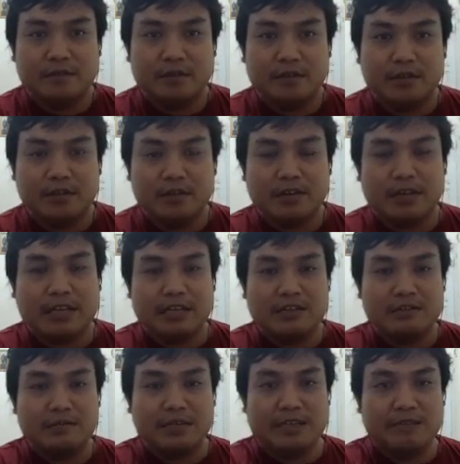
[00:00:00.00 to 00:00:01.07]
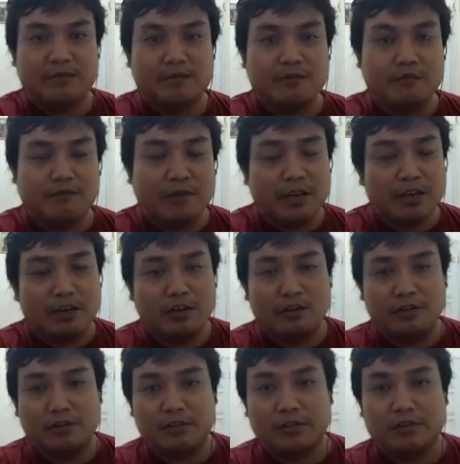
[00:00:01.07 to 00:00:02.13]
the random input we
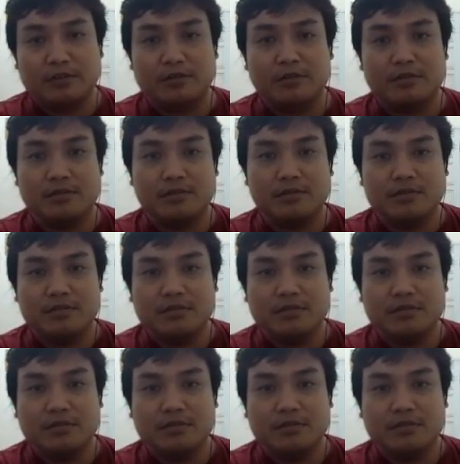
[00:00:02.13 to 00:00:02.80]
also